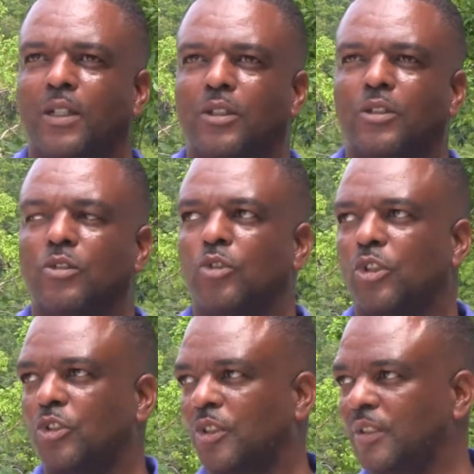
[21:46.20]

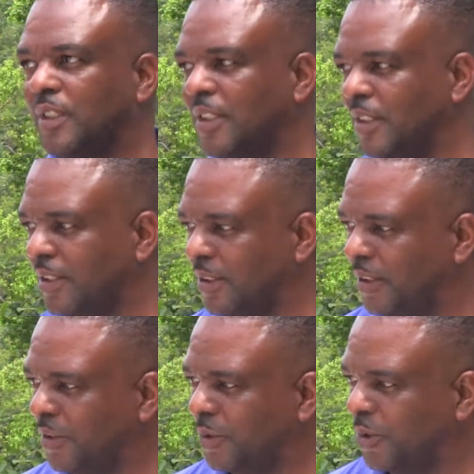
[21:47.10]
construction
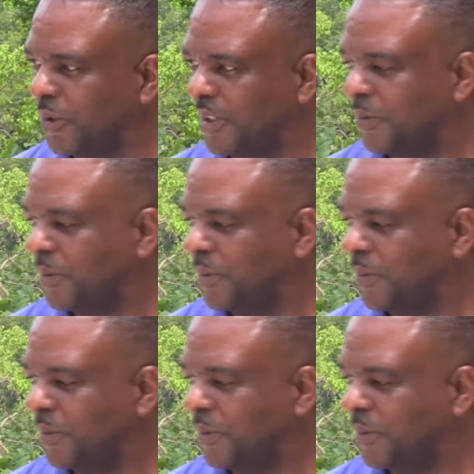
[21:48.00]
of the road,